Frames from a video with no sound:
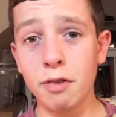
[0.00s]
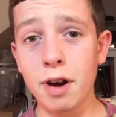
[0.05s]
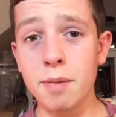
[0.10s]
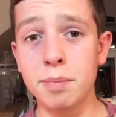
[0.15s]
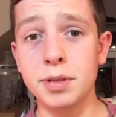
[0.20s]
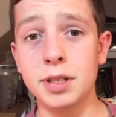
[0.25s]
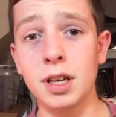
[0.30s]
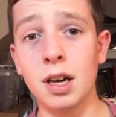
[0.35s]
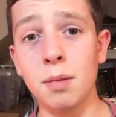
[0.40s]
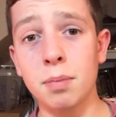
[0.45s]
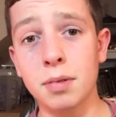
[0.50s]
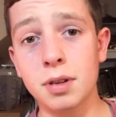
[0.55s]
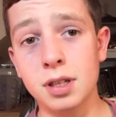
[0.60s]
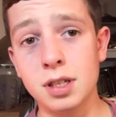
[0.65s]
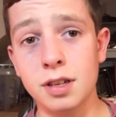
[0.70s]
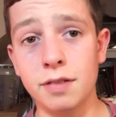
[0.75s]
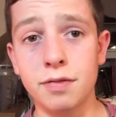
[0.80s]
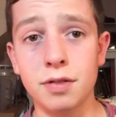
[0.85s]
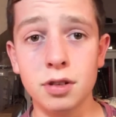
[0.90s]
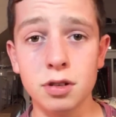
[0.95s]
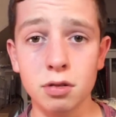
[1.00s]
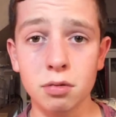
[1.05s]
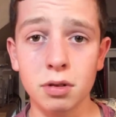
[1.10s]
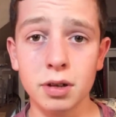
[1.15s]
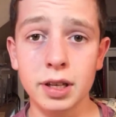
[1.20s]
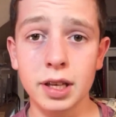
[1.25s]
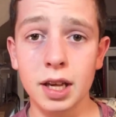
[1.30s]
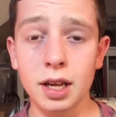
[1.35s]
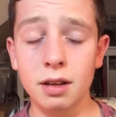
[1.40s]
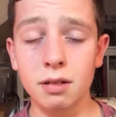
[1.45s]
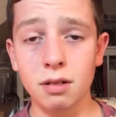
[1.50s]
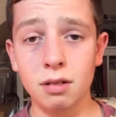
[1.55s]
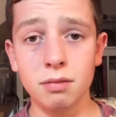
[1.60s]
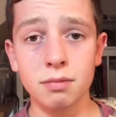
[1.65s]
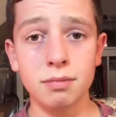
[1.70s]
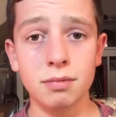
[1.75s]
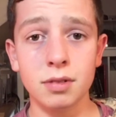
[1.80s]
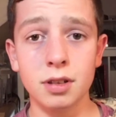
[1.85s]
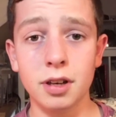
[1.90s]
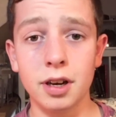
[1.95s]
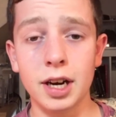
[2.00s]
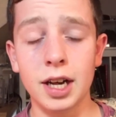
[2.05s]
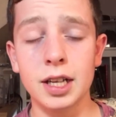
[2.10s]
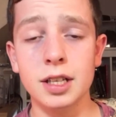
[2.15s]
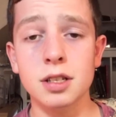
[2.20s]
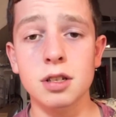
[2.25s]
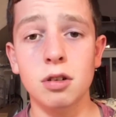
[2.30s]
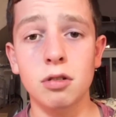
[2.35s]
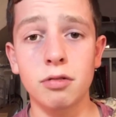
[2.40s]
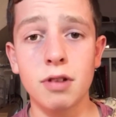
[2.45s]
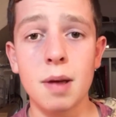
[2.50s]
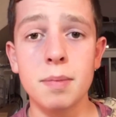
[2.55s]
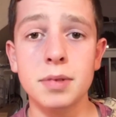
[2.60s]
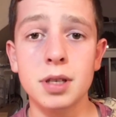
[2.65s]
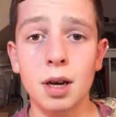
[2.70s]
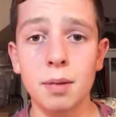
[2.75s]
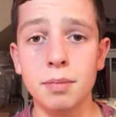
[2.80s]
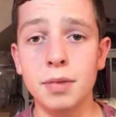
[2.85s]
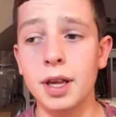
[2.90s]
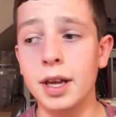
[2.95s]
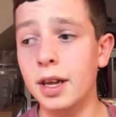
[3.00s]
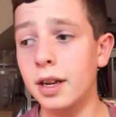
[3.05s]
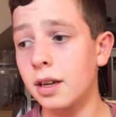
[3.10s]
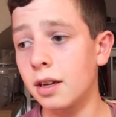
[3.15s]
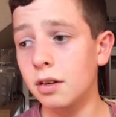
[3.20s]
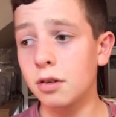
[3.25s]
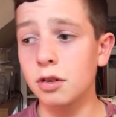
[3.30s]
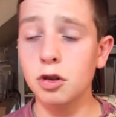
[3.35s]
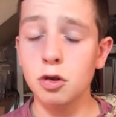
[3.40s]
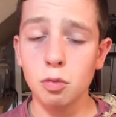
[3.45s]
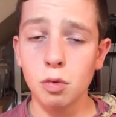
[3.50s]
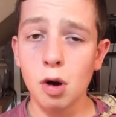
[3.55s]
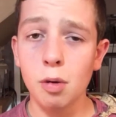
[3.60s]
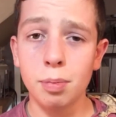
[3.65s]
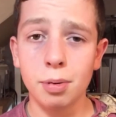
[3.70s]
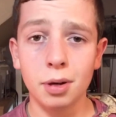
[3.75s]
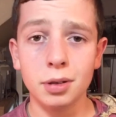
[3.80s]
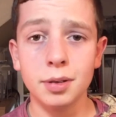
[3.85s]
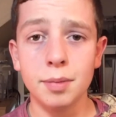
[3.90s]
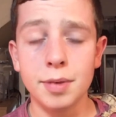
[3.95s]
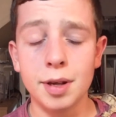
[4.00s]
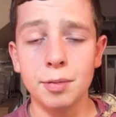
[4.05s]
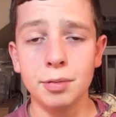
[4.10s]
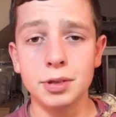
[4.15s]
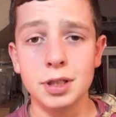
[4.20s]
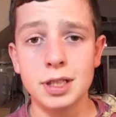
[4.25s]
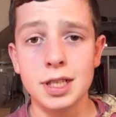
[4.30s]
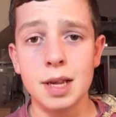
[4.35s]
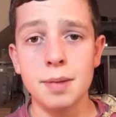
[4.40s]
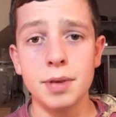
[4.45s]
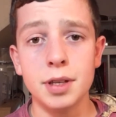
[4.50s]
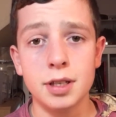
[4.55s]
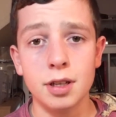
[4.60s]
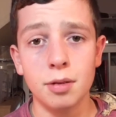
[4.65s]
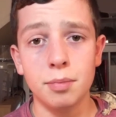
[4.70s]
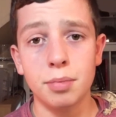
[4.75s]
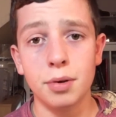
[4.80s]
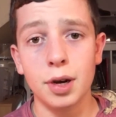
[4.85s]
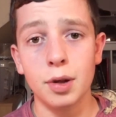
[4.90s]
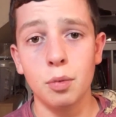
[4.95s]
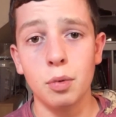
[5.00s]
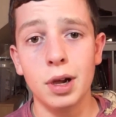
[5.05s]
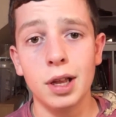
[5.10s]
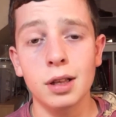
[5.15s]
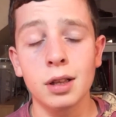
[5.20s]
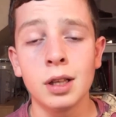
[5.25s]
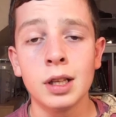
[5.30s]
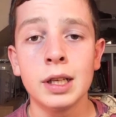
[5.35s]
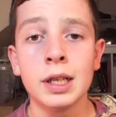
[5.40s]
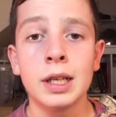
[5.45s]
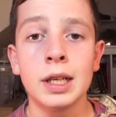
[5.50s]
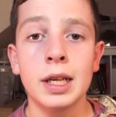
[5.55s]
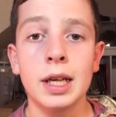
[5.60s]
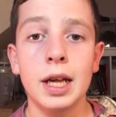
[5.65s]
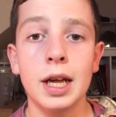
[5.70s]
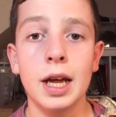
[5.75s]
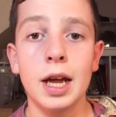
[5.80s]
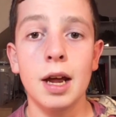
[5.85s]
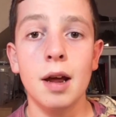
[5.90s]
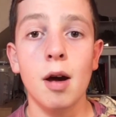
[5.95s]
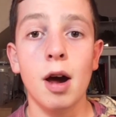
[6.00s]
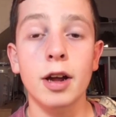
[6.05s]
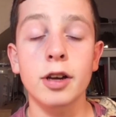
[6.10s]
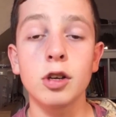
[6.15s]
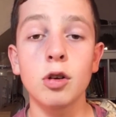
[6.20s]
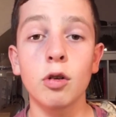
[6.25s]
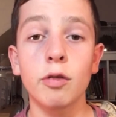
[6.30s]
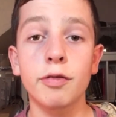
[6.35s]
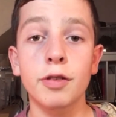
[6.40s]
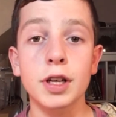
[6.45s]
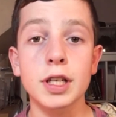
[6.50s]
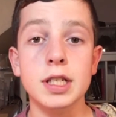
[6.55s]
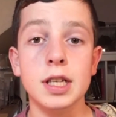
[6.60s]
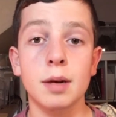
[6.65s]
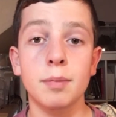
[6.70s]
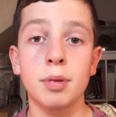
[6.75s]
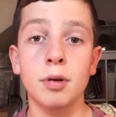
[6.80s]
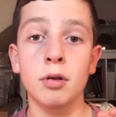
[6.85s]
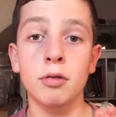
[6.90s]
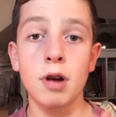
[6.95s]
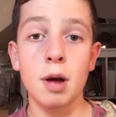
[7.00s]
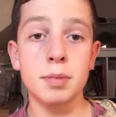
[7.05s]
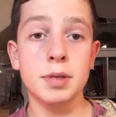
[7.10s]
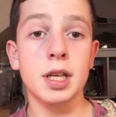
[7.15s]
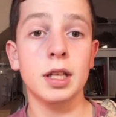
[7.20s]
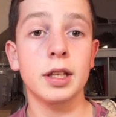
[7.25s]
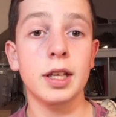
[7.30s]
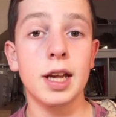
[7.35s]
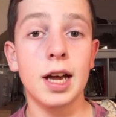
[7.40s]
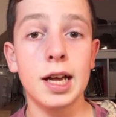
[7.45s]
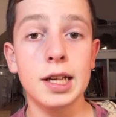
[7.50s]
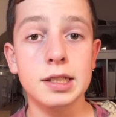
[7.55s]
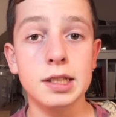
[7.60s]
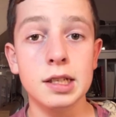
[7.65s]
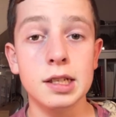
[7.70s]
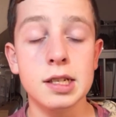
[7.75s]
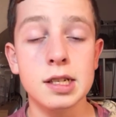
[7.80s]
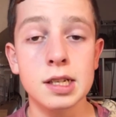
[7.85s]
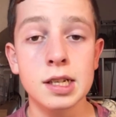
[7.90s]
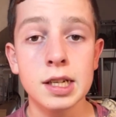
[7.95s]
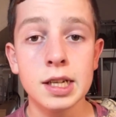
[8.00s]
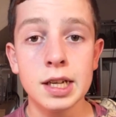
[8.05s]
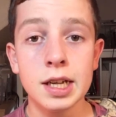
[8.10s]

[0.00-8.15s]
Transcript: ripped up, because if you do want to get your hands all ripped up, then you will probably be able to tame it down pretty well. I know, for example, Reptiliatus,